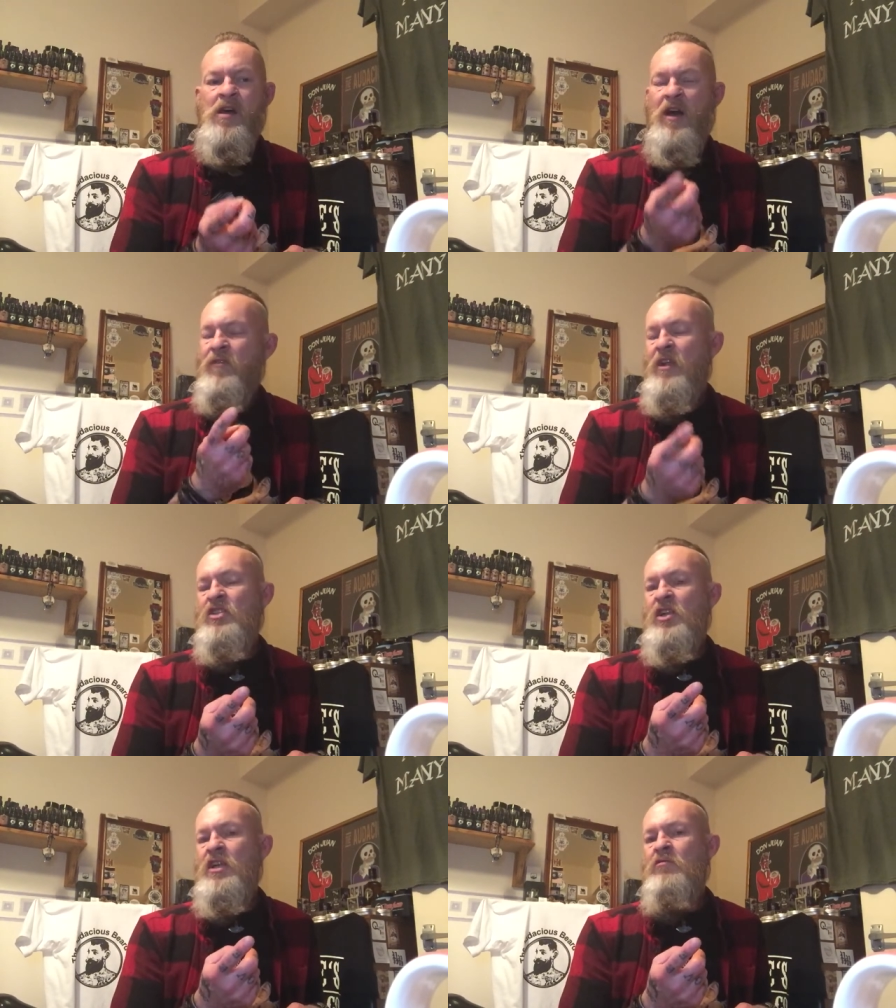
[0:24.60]
I've
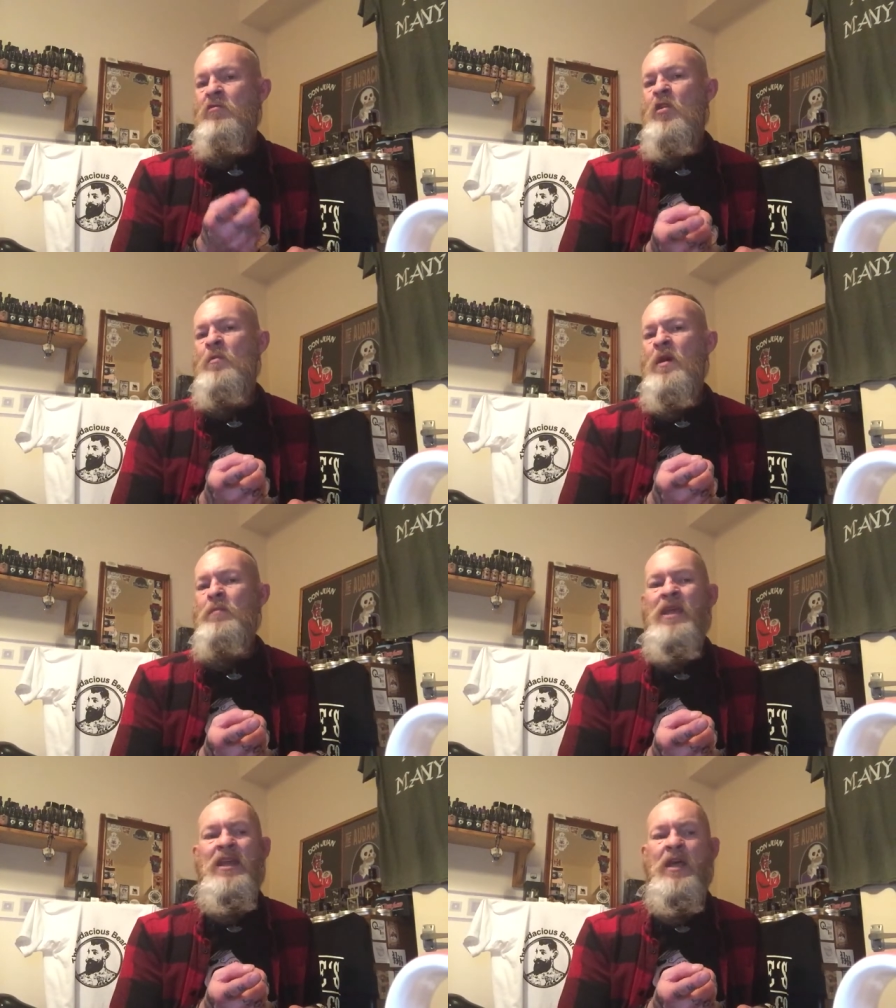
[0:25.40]
literally grown my
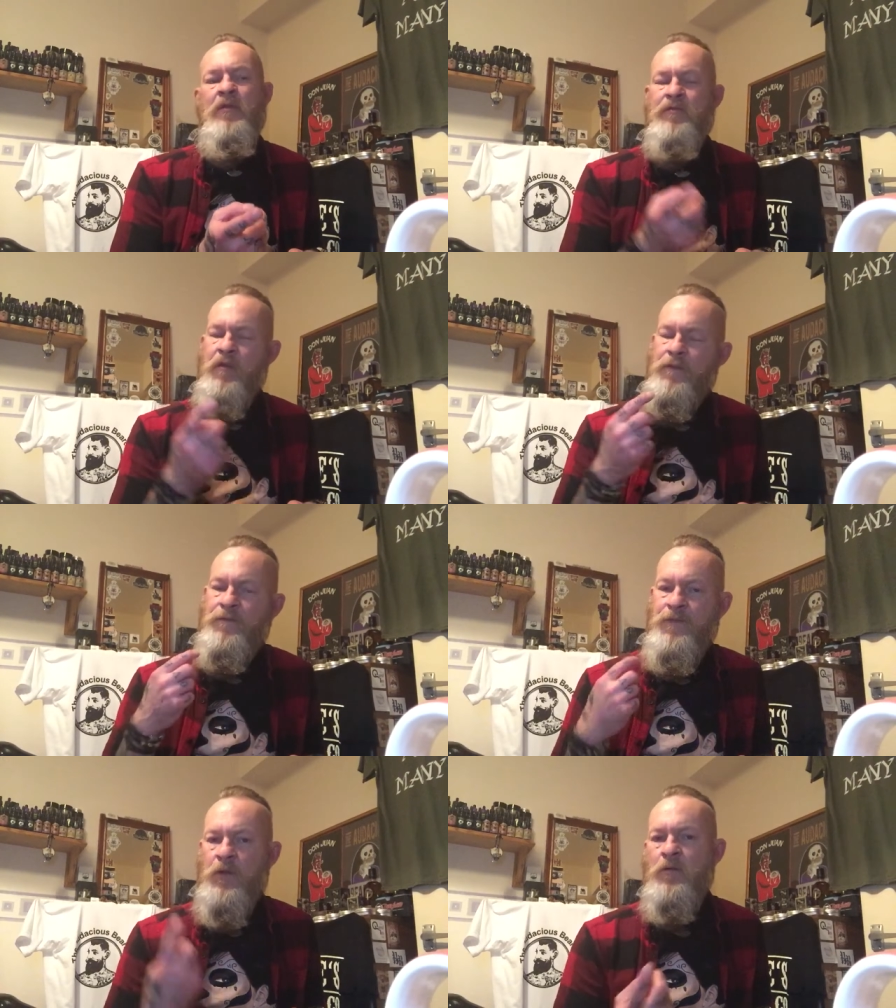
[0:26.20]
beard out for a
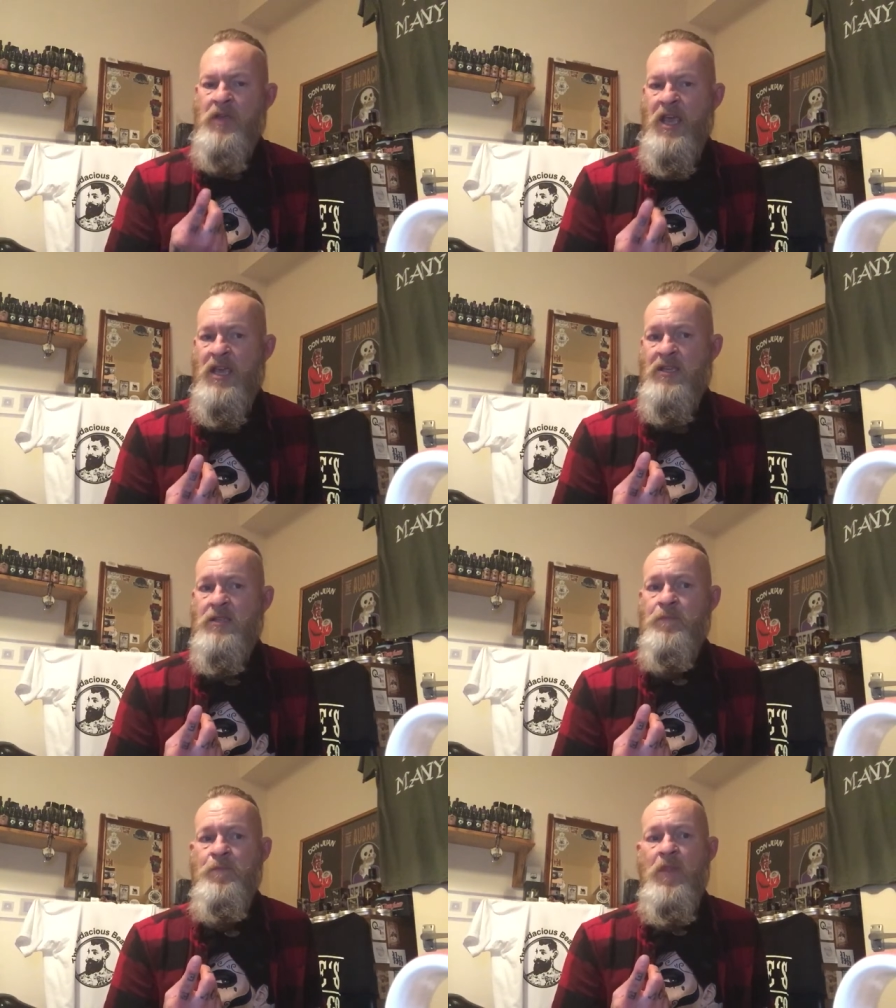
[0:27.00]
full year
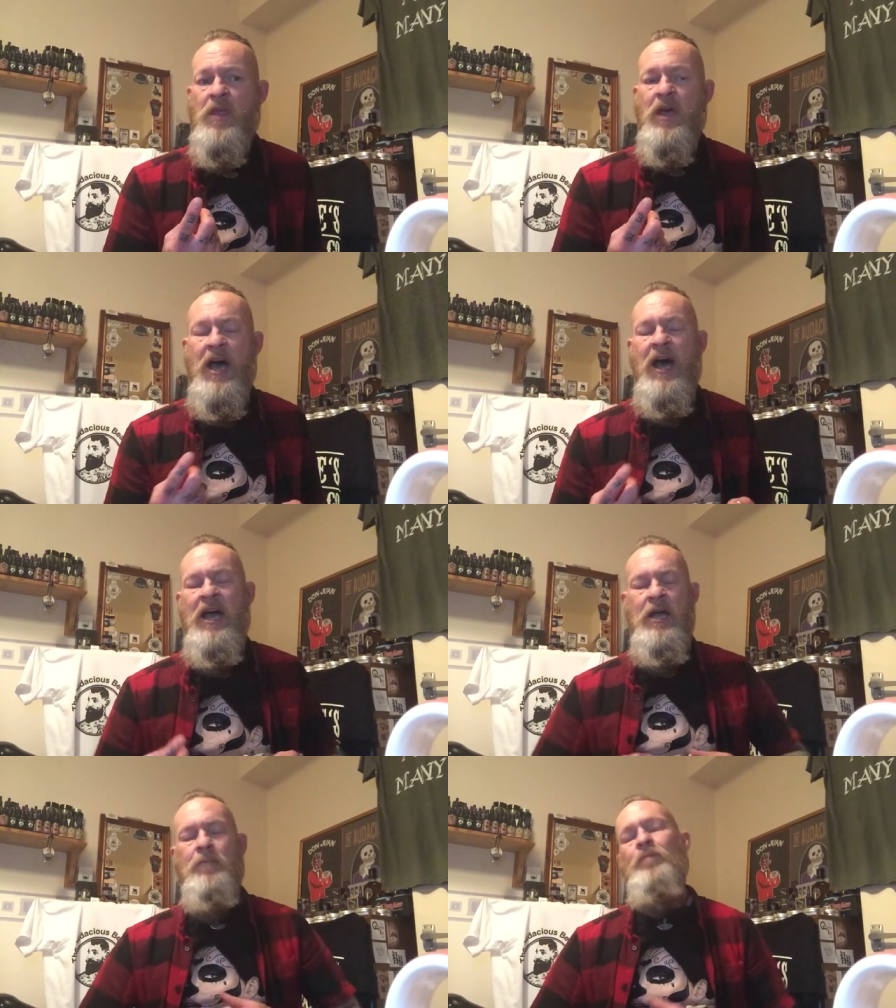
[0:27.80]

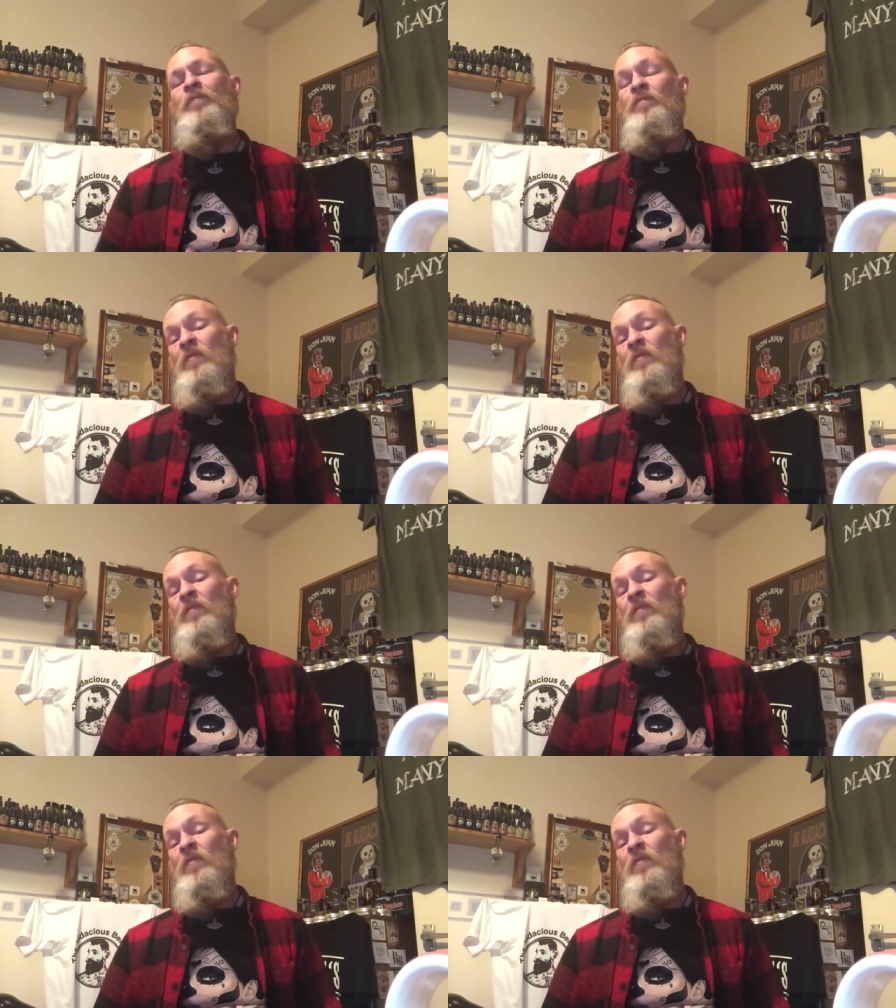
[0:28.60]
um,